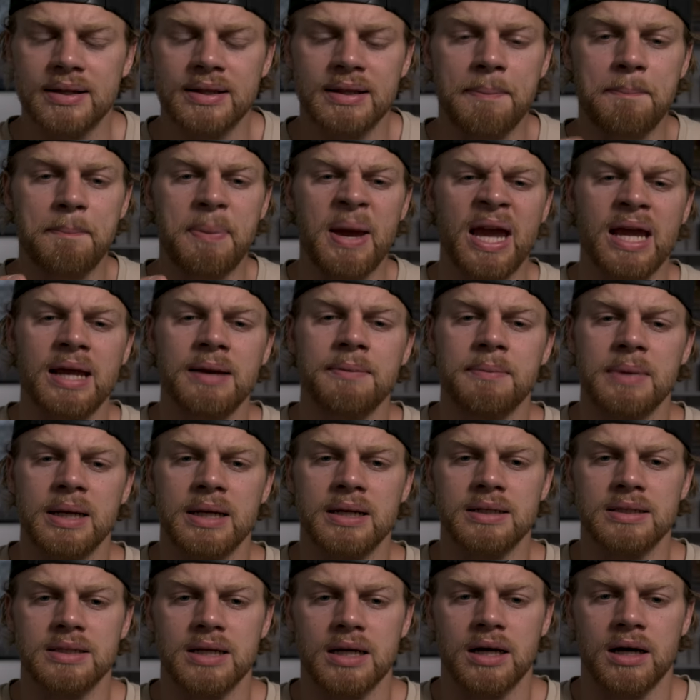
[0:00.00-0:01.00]
the
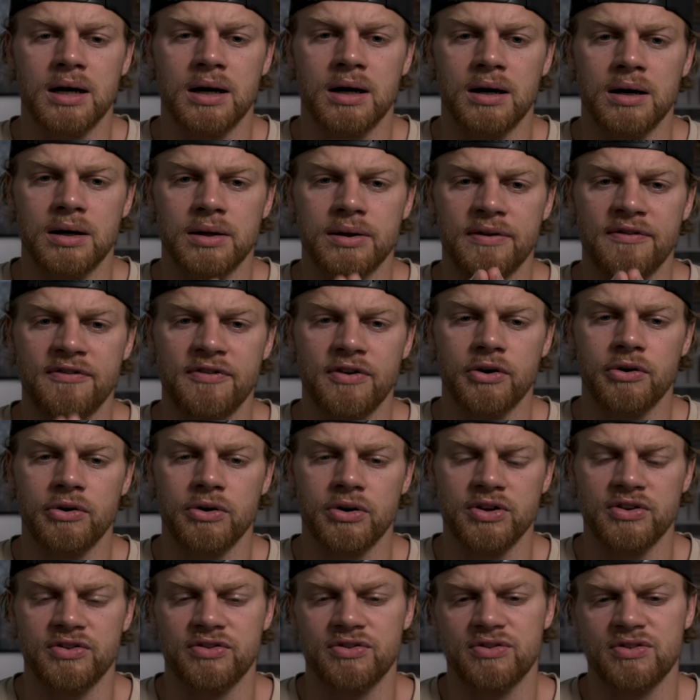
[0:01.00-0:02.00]
pavement on the
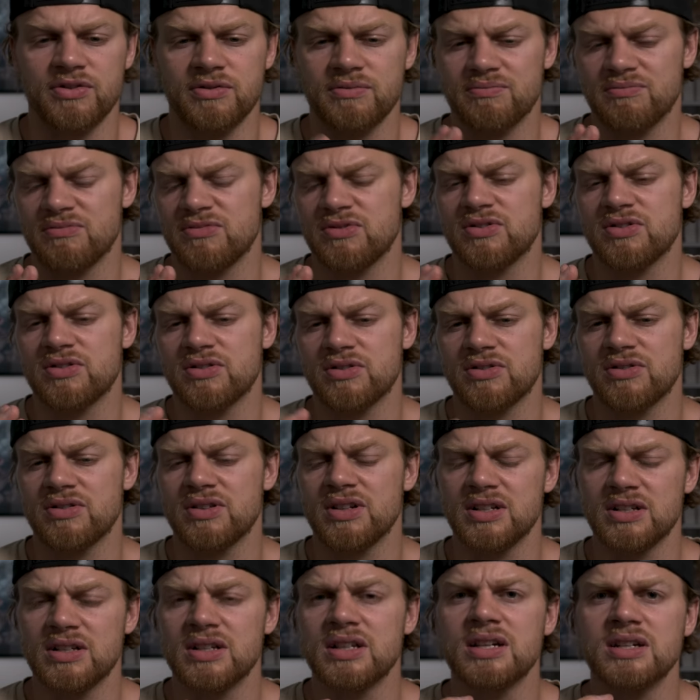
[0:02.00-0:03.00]
photo is,
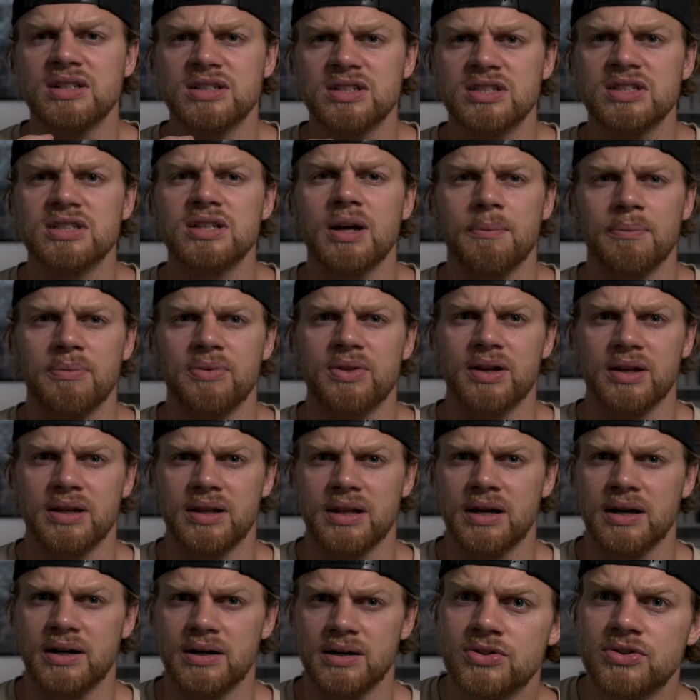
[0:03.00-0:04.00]
there's
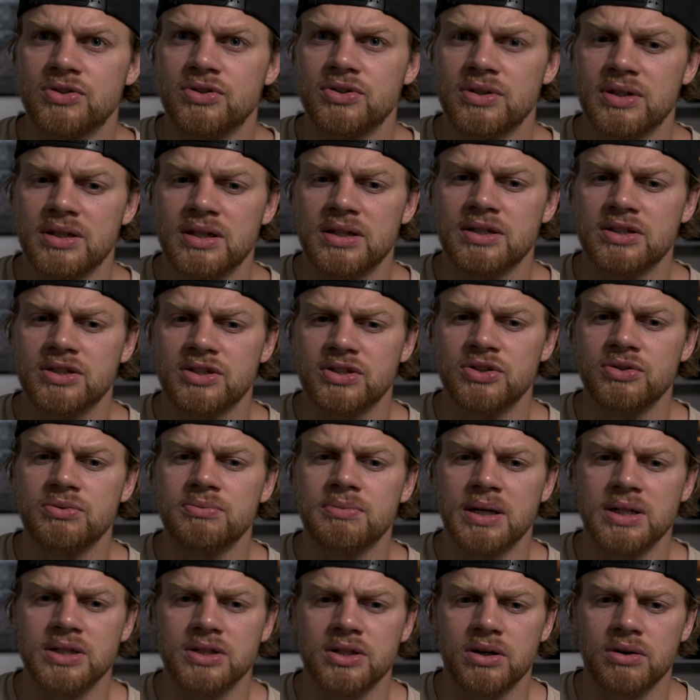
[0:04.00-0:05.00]
something there. There's too
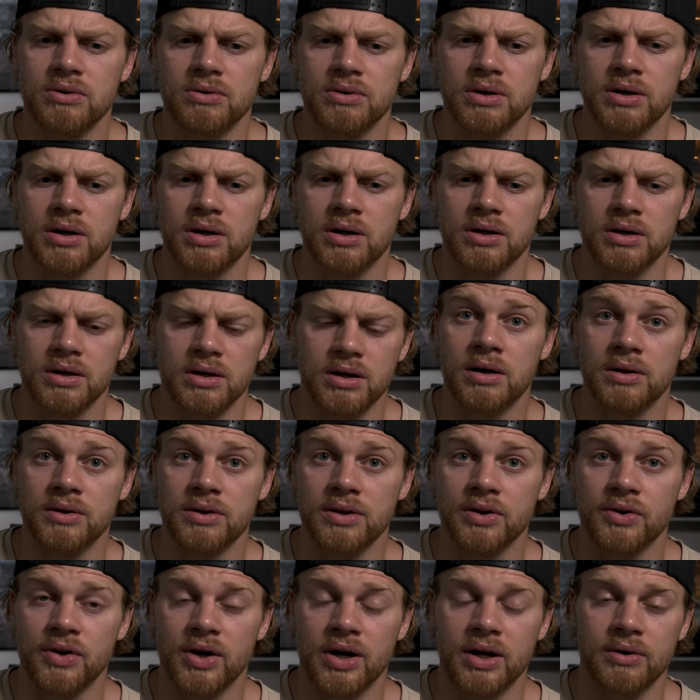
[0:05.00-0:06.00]
much going on
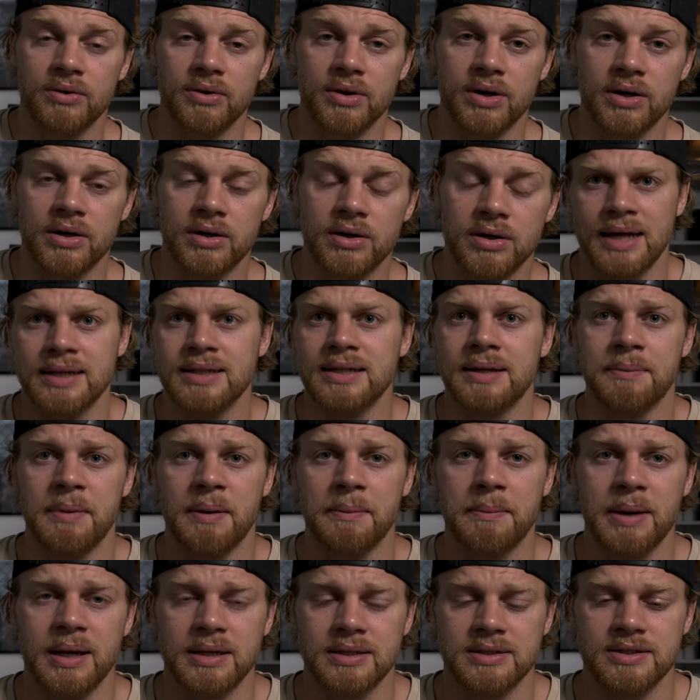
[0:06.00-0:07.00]
the ground here. I did
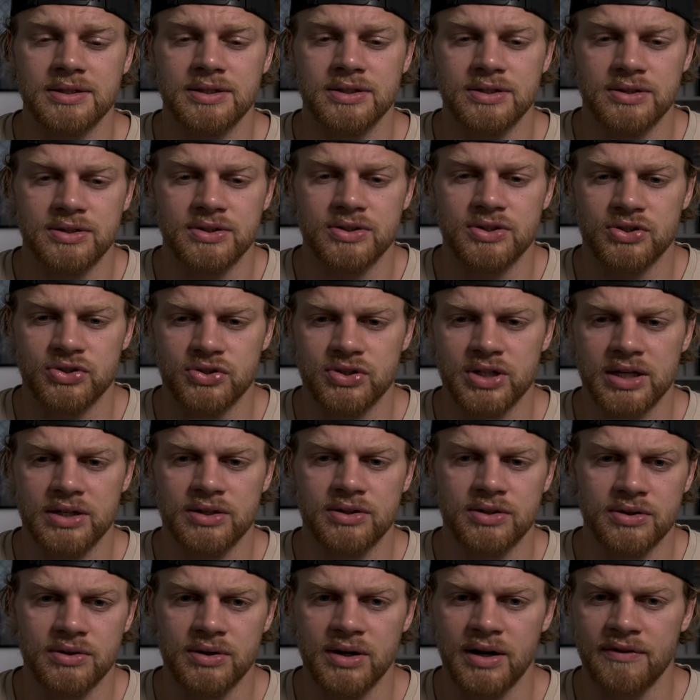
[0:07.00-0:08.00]
my best to try
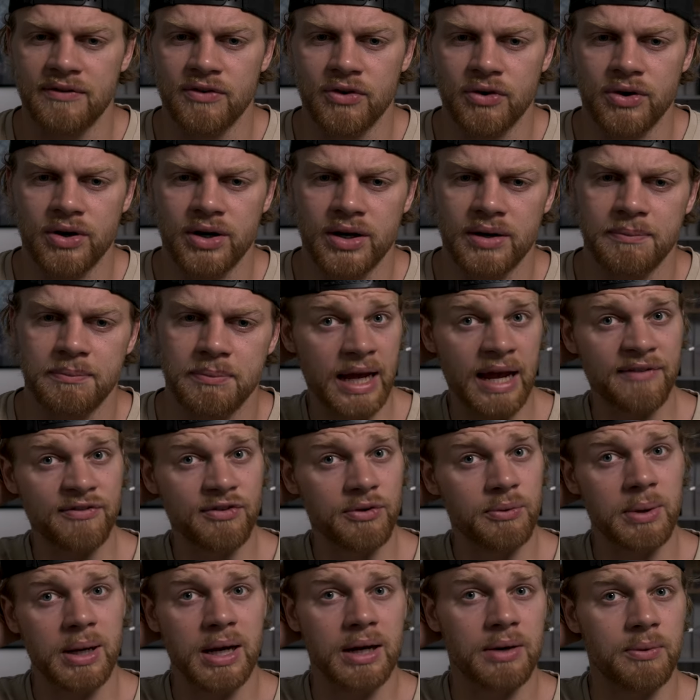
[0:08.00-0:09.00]
to avoid it.
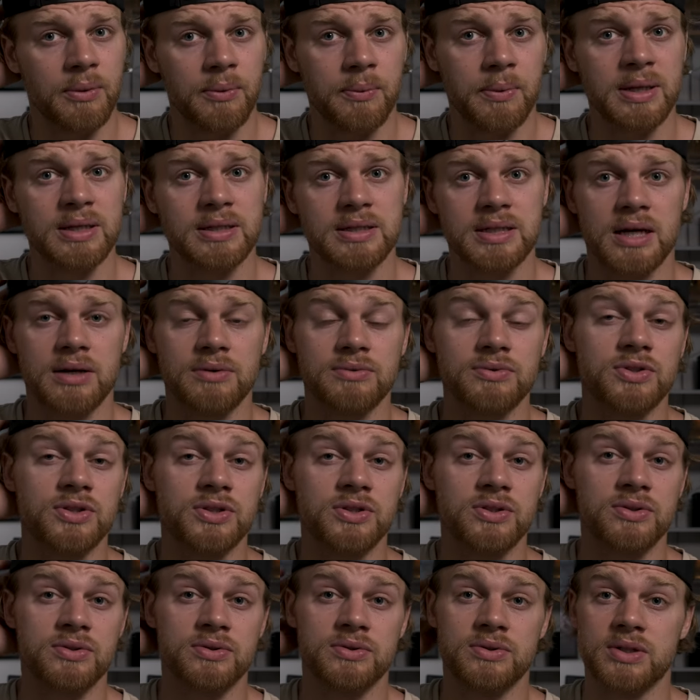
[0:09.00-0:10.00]
After a while, we went down
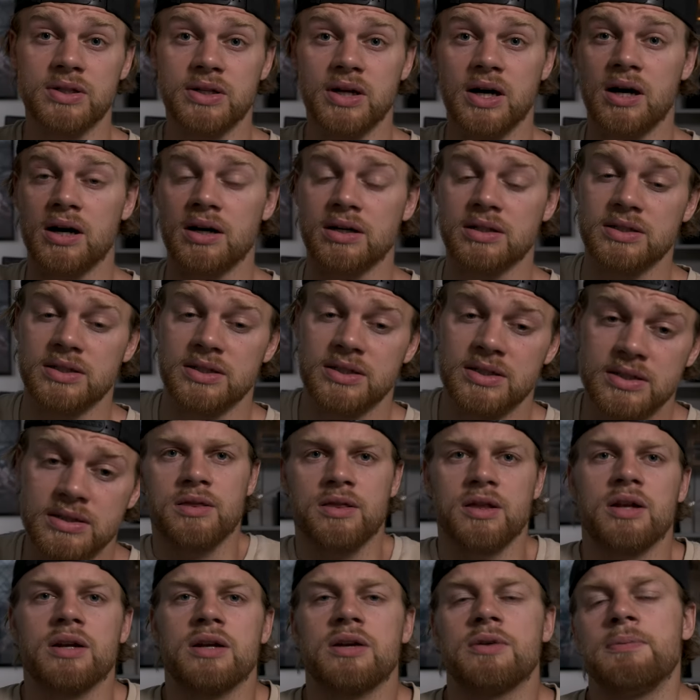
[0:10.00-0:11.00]
to the docks.
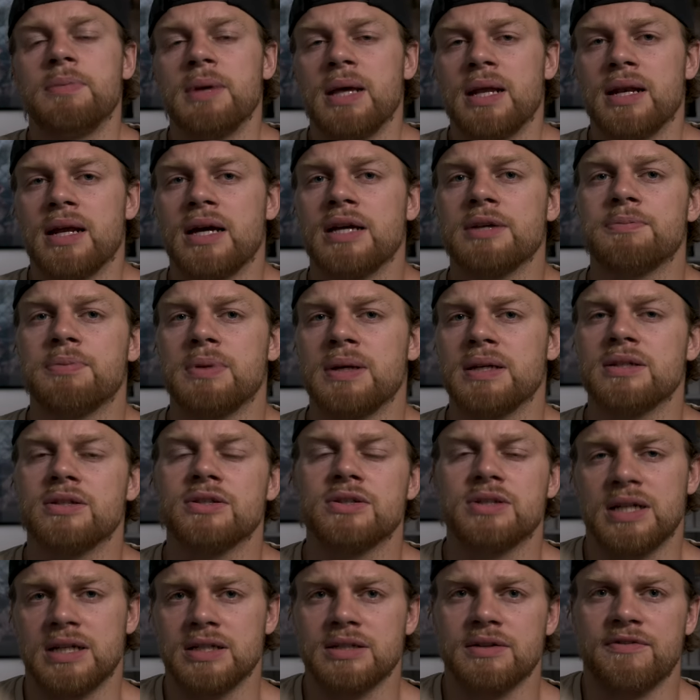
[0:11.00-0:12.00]
Thought it could be a nice place
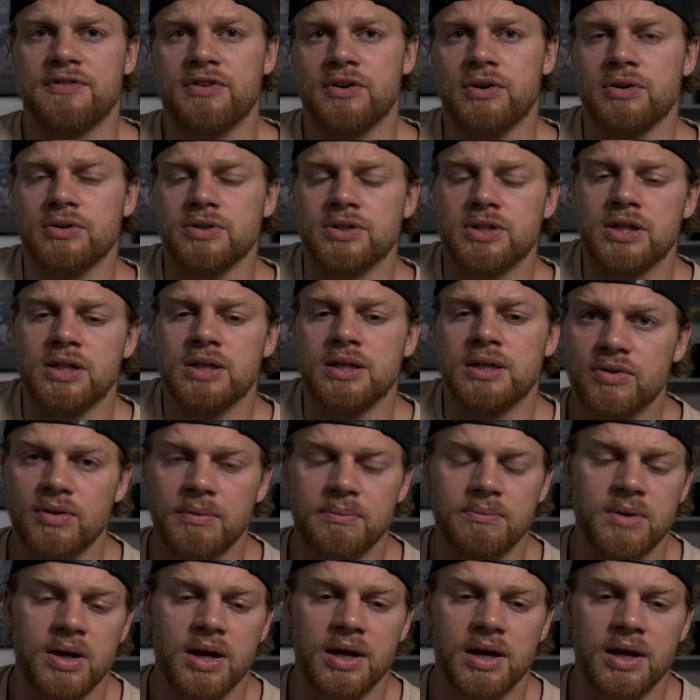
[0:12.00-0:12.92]
to take some photos. Some